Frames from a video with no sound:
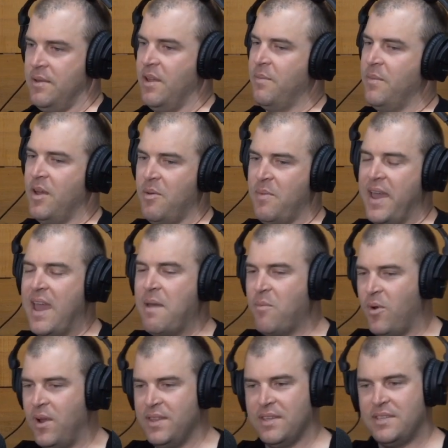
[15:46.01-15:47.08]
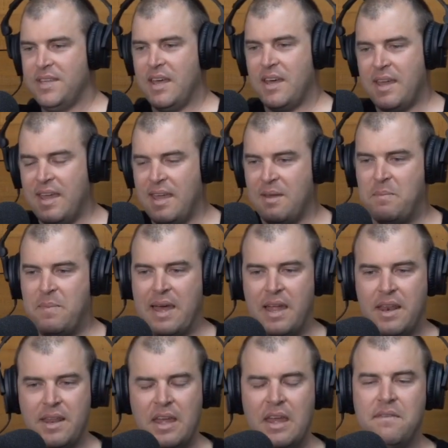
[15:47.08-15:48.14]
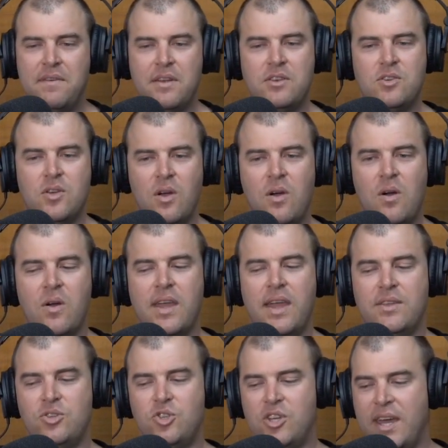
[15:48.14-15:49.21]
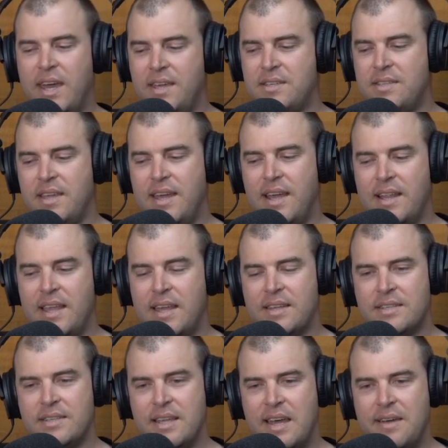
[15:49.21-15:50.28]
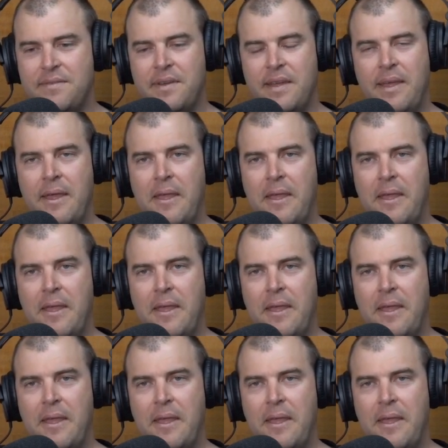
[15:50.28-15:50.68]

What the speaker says: I'm hammering this out here, but if a dog has chased the hell out of stuff,